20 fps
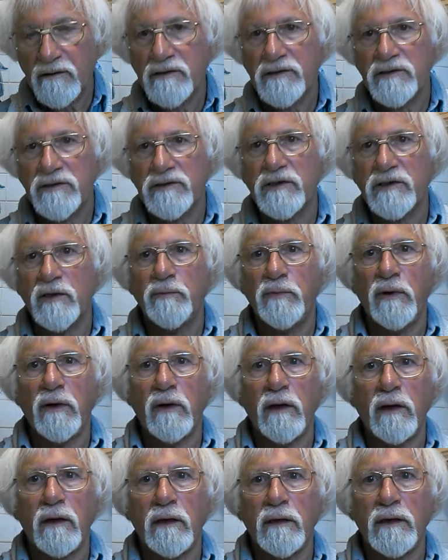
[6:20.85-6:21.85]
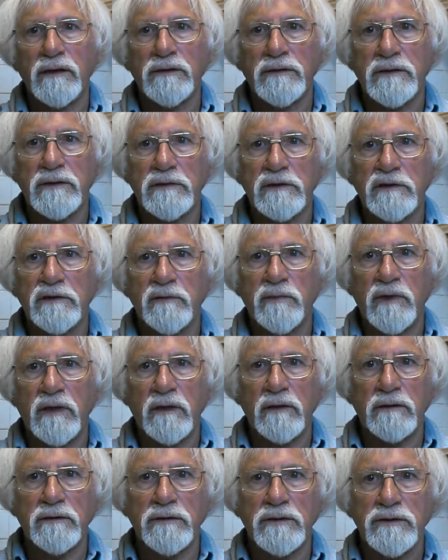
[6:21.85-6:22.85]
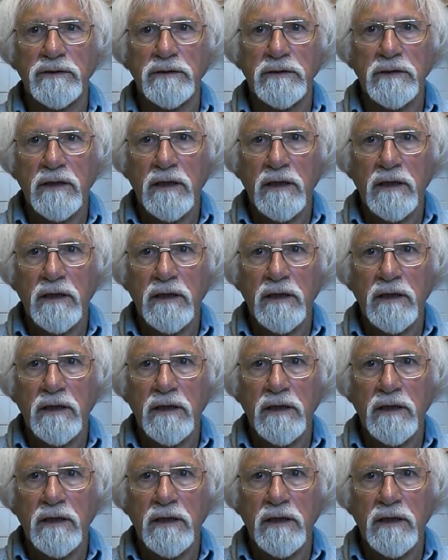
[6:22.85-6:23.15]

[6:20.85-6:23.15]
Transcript: Supple and turbulent,